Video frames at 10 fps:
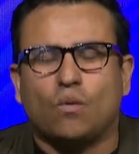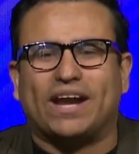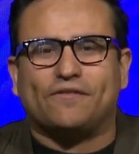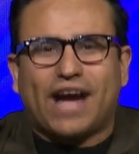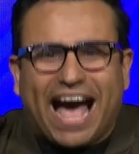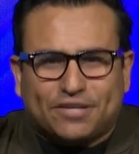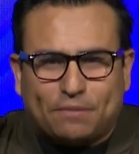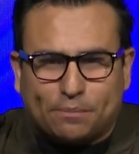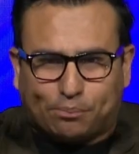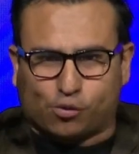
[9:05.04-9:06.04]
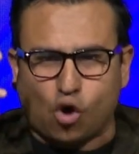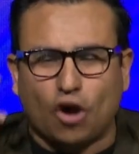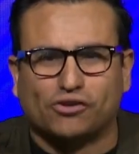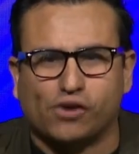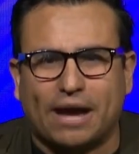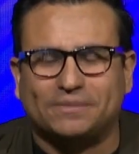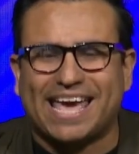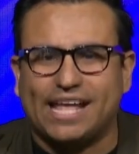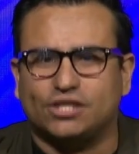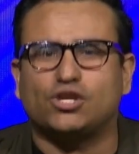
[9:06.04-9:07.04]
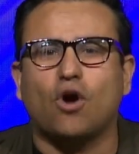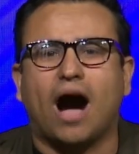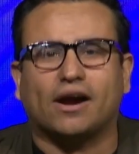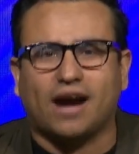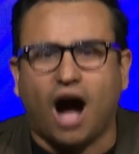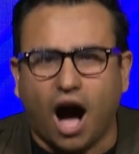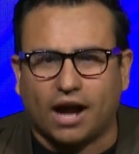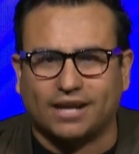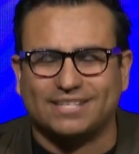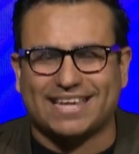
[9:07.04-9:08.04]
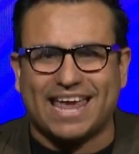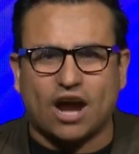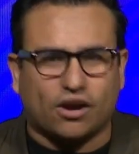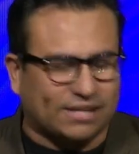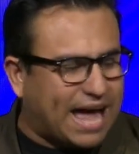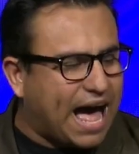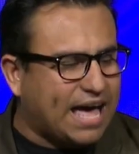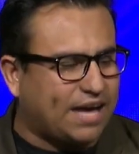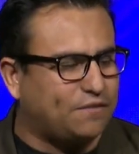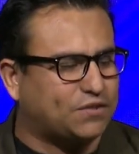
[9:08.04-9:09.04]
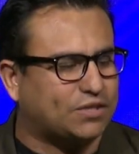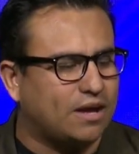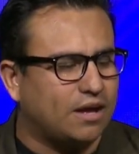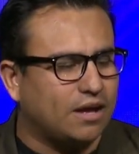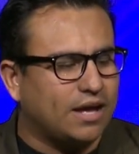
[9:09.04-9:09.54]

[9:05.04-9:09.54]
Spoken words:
whatever has been programmed into our hearts and our lives,